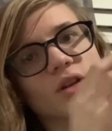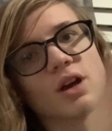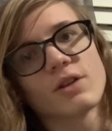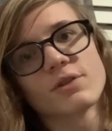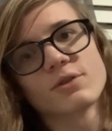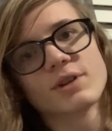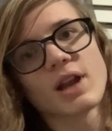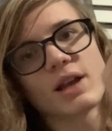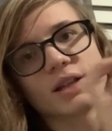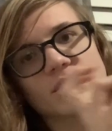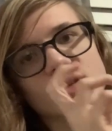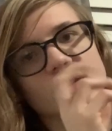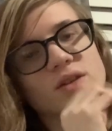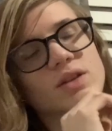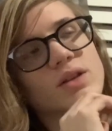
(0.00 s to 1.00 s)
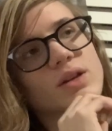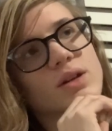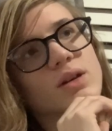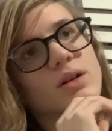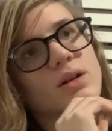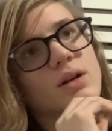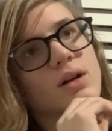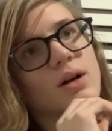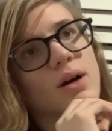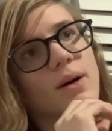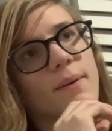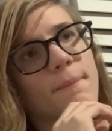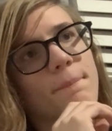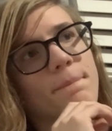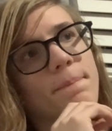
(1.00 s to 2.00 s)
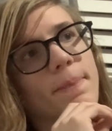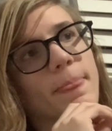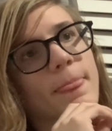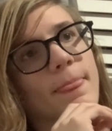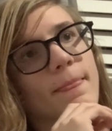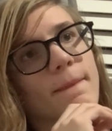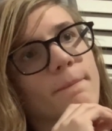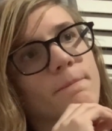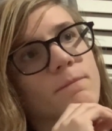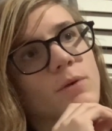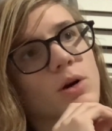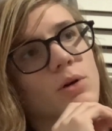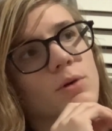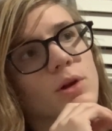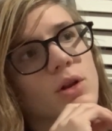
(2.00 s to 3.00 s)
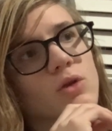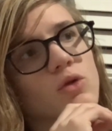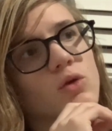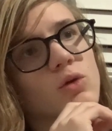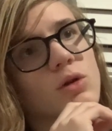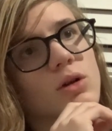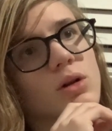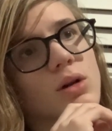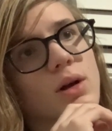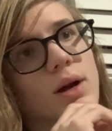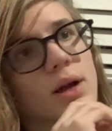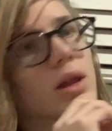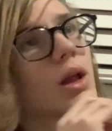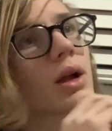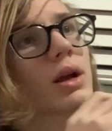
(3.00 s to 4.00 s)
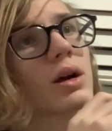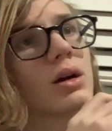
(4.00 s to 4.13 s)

other knights, are really cool. I like